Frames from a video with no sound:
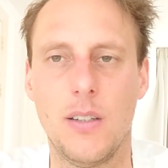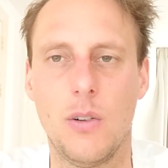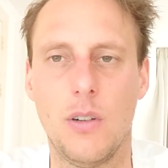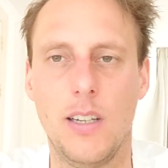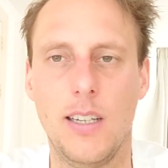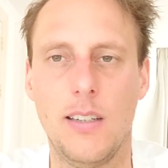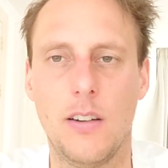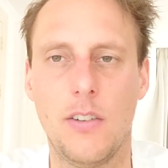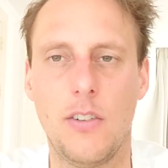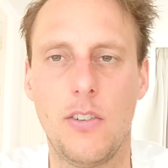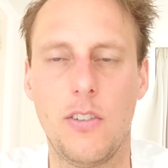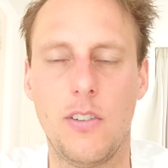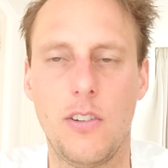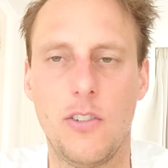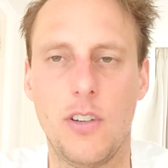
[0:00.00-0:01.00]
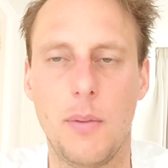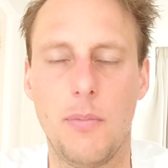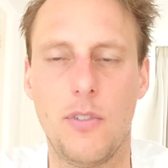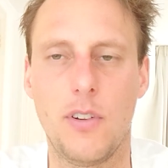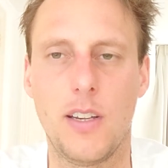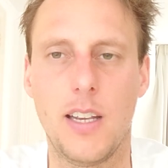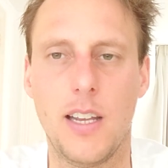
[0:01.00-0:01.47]
your
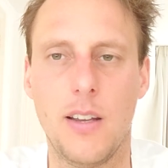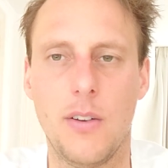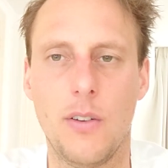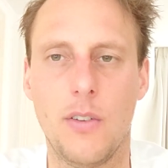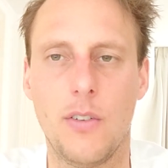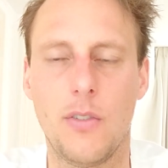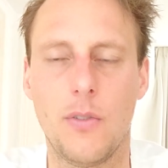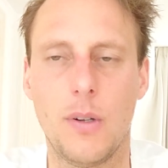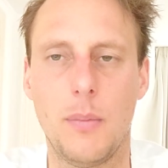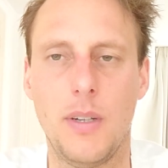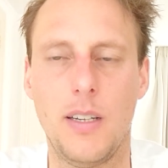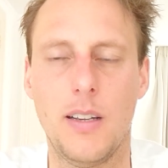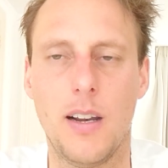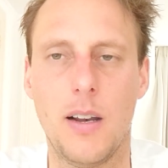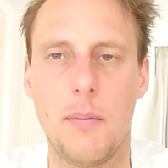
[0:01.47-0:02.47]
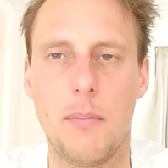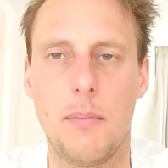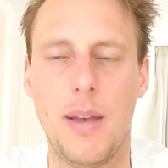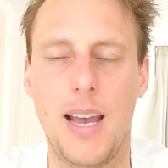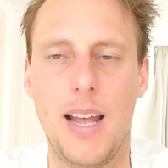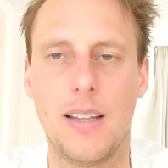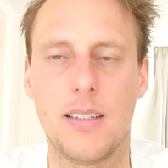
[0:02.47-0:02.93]
leadership skills will
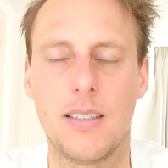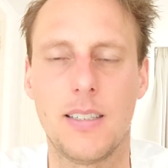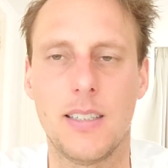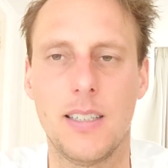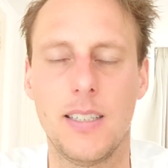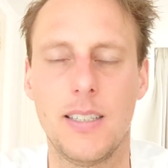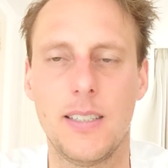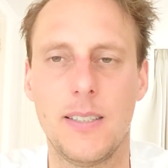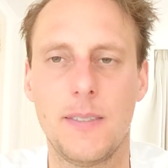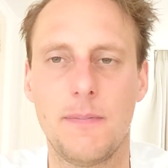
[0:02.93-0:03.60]
become better,